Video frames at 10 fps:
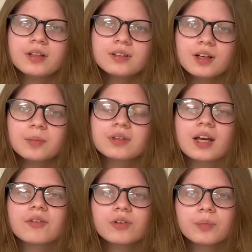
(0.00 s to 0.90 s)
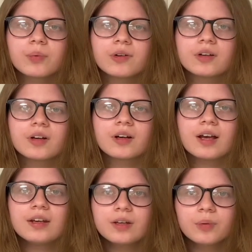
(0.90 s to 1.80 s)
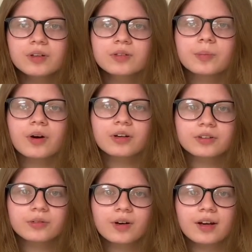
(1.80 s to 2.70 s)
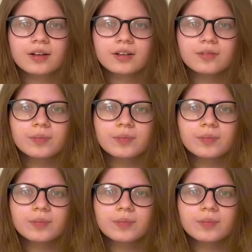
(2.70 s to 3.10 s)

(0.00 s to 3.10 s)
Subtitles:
his name is Everett, and he works in Parks and Rec.